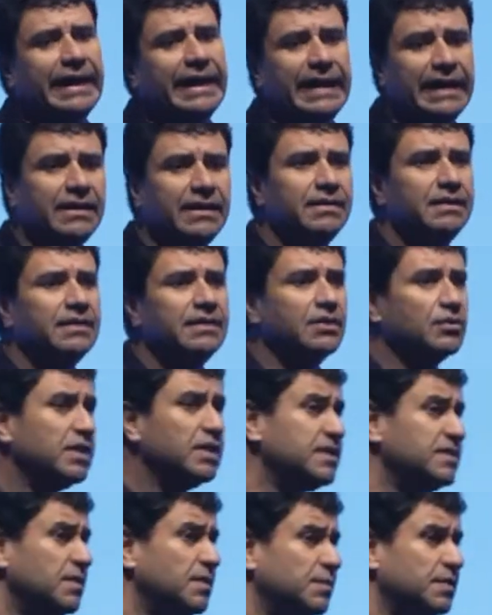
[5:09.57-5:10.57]
In the
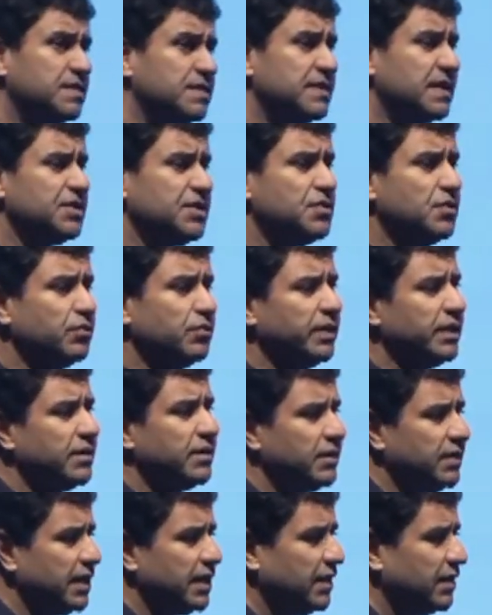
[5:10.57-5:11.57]
rest of the session, we're
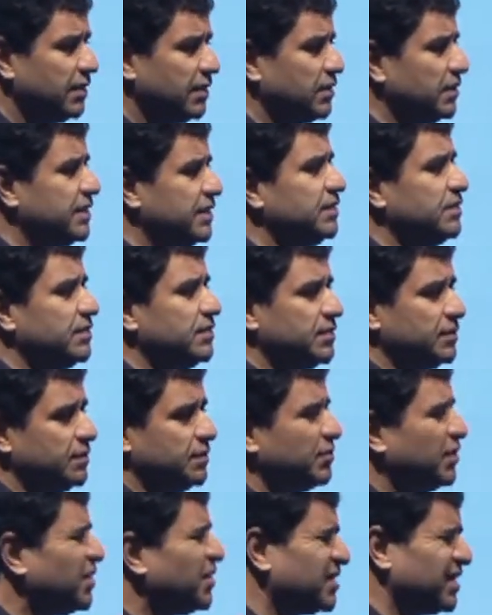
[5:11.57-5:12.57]
going to go into
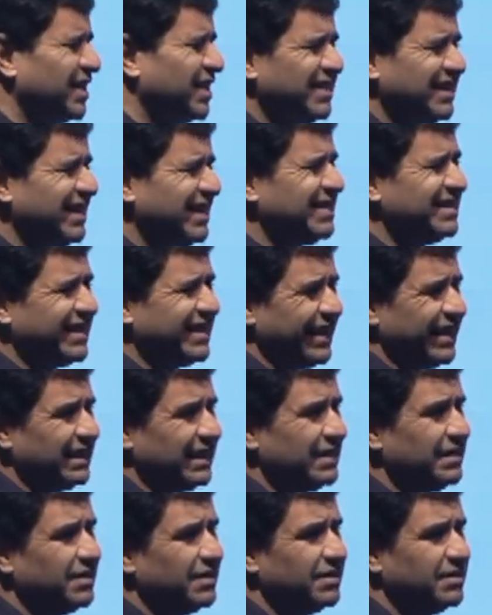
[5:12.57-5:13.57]
more
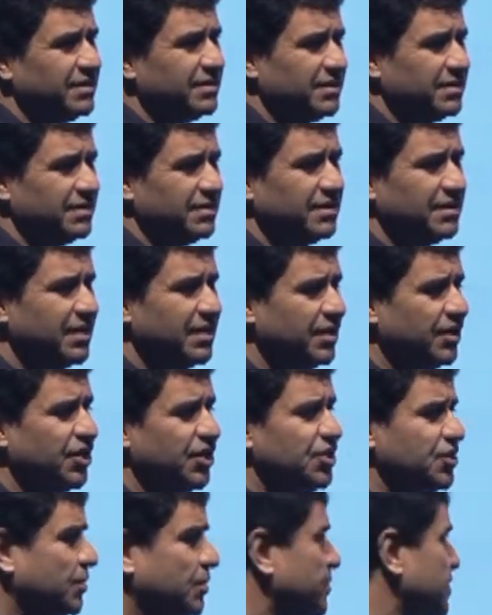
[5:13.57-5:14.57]
detail on
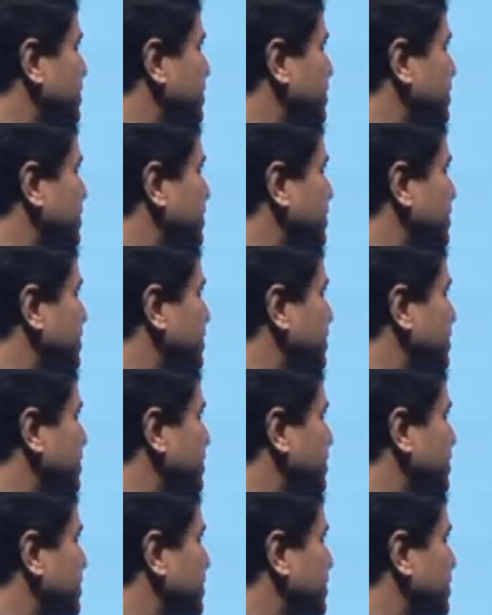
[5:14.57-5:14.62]
each of